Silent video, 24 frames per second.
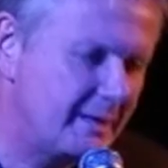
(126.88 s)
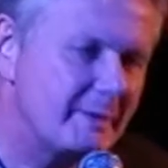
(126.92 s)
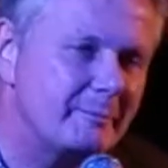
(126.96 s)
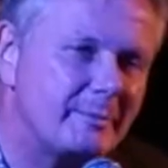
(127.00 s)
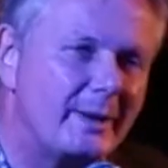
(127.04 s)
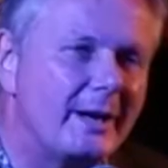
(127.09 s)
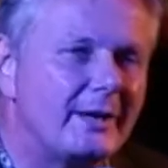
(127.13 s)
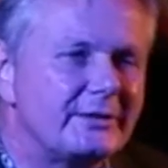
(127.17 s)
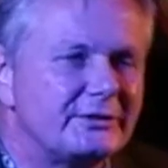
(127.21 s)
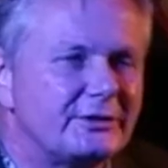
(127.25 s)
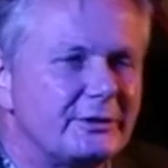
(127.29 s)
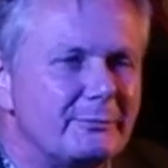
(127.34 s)

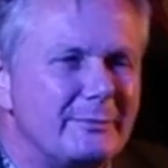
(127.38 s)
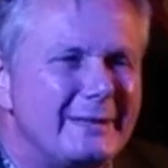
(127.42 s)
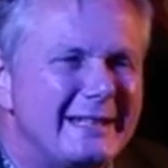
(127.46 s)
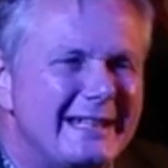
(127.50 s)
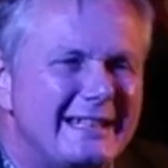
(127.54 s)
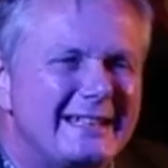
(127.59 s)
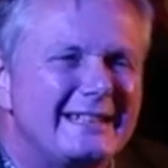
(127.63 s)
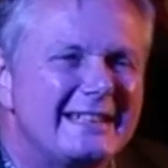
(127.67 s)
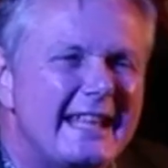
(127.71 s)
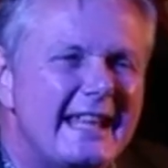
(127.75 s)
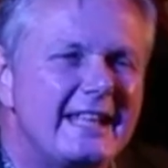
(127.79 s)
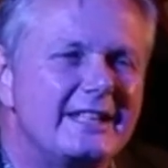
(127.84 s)
Parts of me
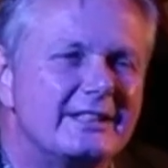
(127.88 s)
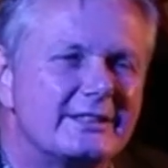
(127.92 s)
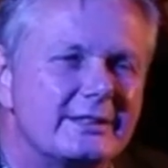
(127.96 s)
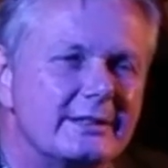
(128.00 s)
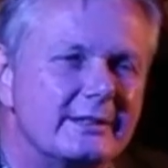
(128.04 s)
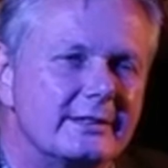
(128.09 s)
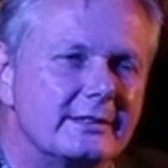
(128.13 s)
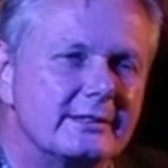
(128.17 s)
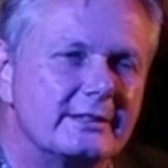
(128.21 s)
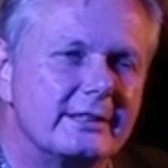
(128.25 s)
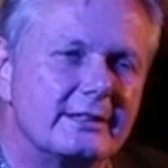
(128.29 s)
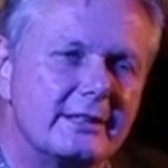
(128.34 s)
are
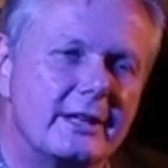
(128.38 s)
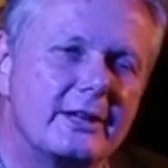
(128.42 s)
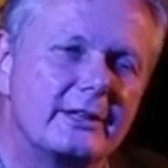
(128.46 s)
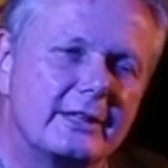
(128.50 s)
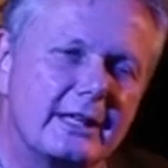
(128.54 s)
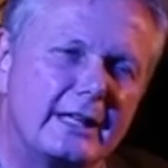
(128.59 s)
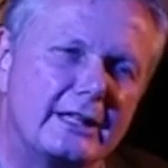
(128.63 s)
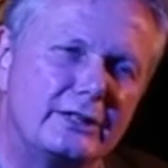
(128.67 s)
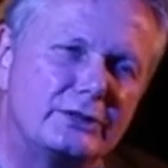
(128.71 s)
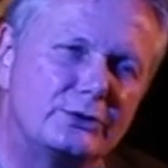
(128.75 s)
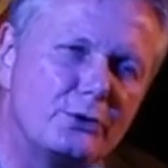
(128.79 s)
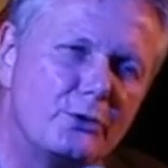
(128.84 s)
latent,
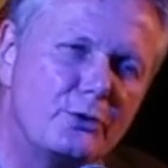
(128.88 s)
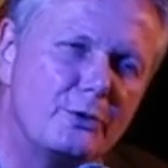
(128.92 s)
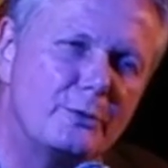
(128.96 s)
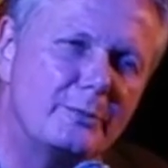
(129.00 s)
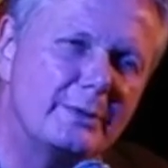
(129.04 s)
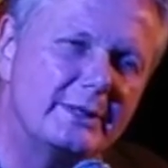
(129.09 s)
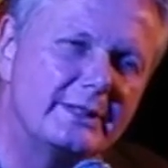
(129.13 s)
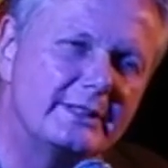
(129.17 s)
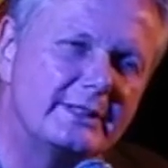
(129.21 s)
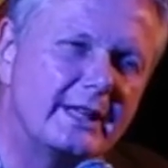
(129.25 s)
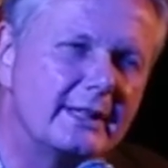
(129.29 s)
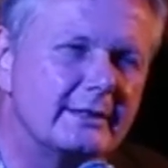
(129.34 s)
lurking
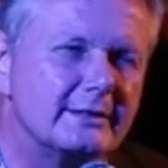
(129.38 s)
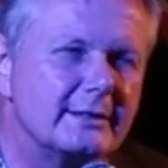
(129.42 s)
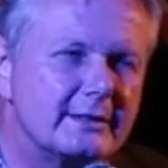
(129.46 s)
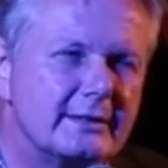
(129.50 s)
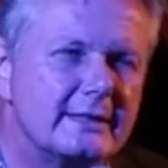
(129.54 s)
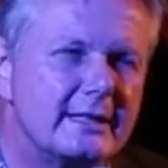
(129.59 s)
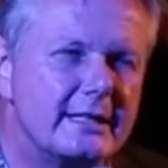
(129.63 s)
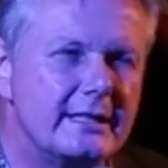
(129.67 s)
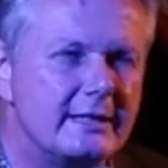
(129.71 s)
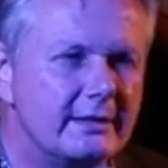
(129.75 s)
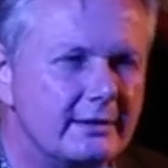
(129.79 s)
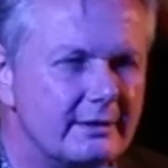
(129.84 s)
dormant
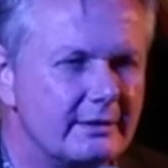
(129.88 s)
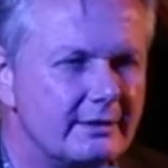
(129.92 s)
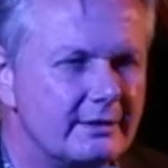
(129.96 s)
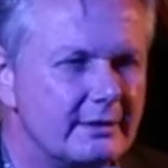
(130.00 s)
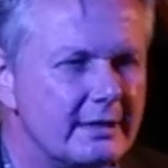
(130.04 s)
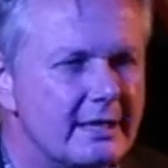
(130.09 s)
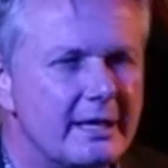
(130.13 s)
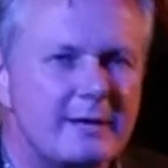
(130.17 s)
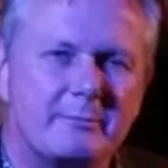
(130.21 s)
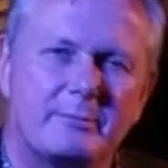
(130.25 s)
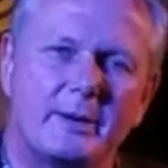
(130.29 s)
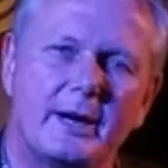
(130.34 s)
underneath.
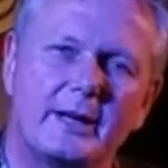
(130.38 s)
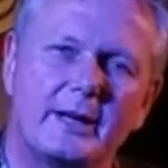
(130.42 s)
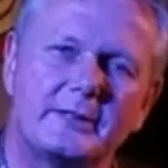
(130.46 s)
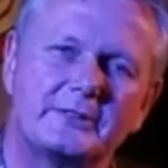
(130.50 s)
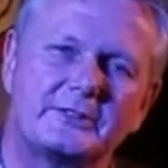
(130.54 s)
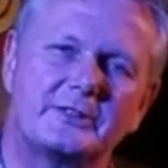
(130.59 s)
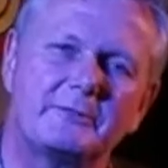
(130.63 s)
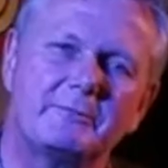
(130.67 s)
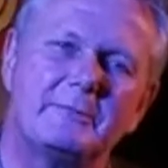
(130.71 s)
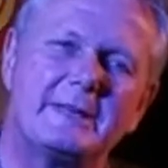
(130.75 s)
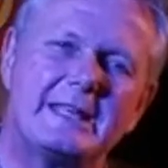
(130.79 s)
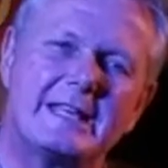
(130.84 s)
Parts
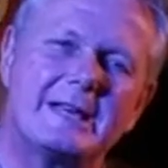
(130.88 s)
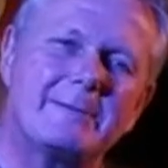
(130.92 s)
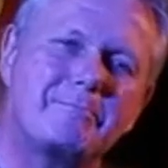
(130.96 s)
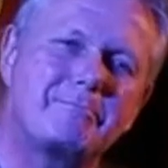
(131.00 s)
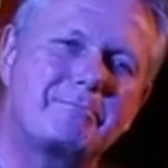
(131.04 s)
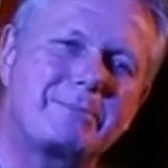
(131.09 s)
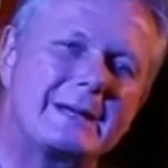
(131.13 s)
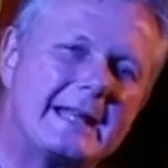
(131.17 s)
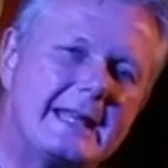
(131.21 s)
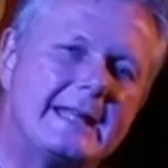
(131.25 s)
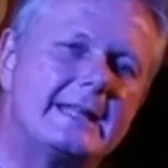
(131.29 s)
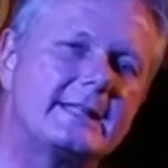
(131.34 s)
of me are
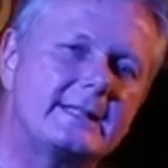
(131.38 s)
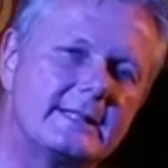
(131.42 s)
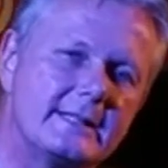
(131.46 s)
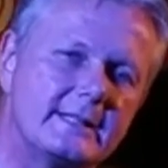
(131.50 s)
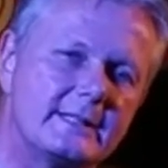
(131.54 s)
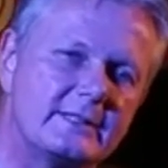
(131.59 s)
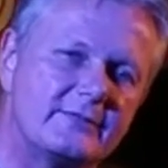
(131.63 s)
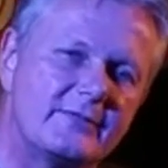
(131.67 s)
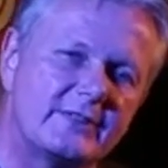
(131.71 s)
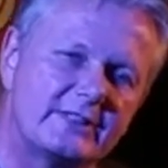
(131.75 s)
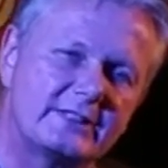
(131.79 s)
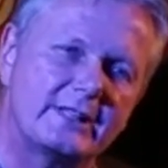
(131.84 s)

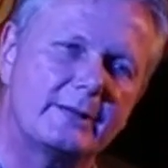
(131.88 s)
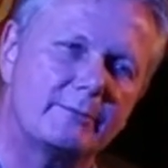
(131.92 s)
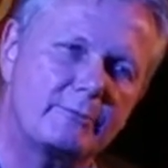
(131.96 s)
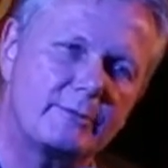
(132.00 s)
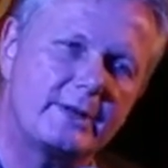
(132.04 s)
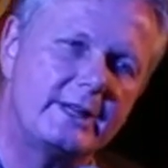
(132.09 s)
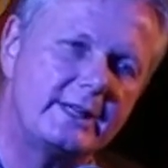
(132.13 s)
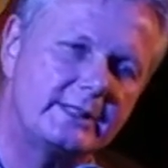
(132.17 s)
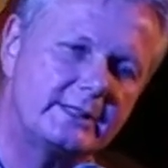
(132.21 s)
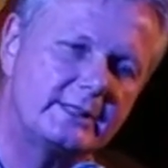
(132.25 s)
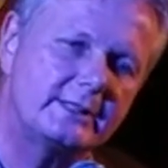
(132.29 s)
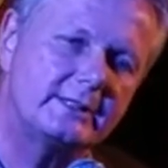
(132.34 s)
blatant. For some
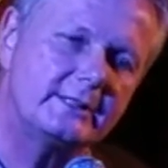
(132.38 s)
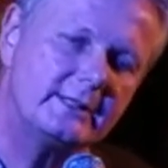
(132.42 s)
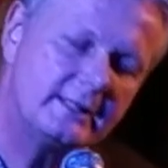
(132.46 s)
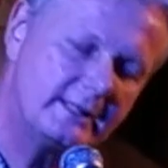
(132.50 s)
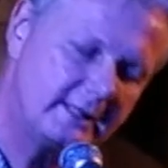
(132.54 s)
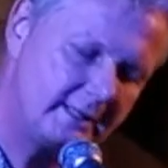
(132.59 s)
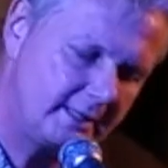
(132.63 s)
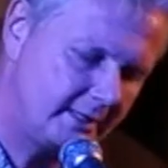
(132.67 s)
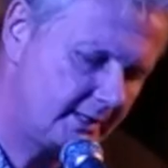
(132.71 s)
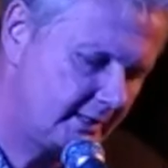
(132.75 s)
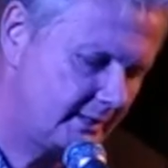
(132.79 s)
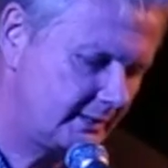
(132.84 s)
reason,
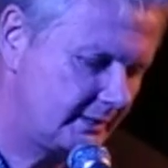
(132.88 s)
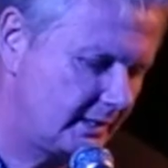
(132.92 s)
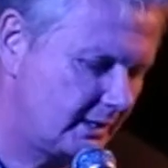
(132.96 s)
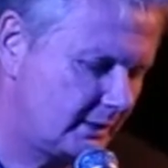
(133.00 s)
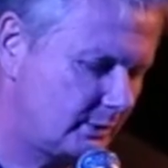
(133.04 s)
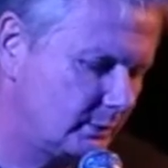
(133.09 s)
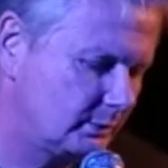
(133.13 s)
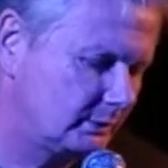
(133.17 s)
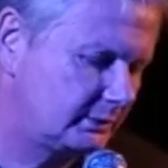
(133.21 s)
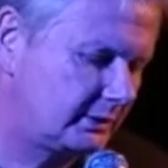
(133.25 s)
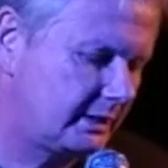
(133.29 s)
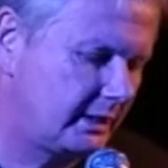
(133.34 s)
they're
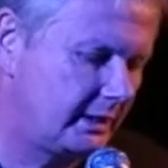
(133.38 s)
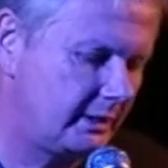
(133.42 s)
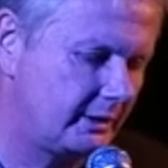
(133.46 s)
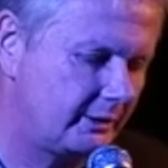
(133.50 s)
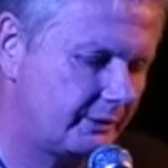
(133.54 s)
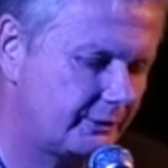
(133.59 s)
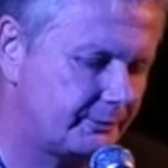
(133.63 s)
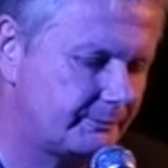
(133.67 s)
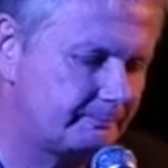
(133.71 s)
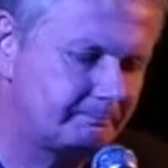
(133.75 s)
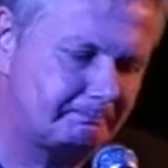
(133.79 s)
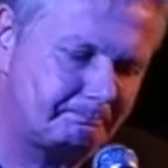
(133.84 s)
called
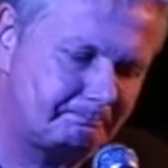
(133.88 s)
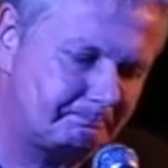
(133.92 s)
Keith.